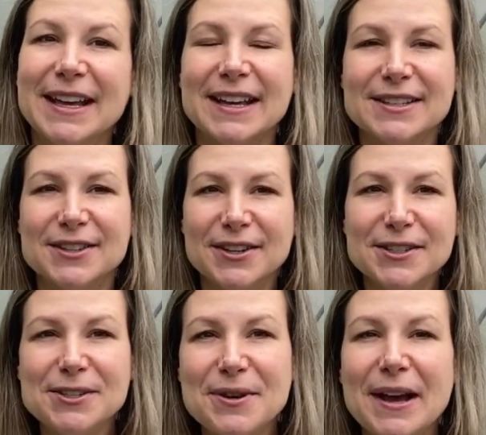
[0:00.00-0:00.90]
As long
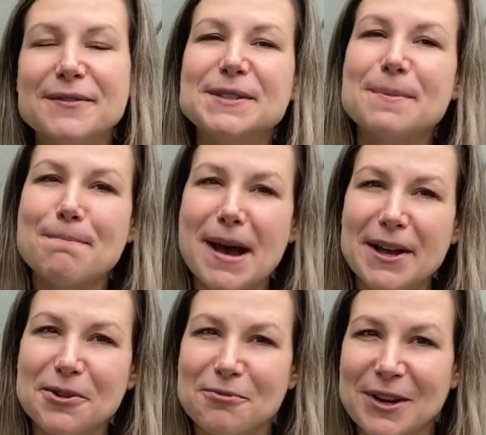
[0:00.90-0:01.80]
as you have some
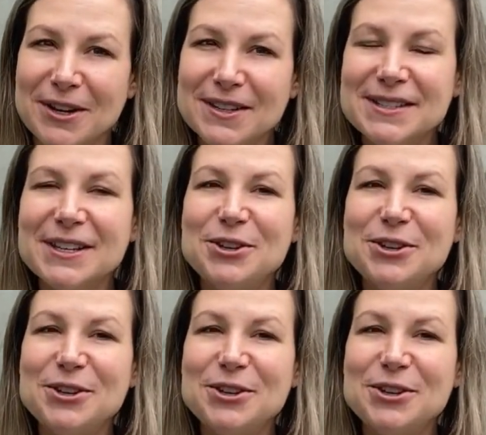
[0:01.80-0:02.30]
mild winters,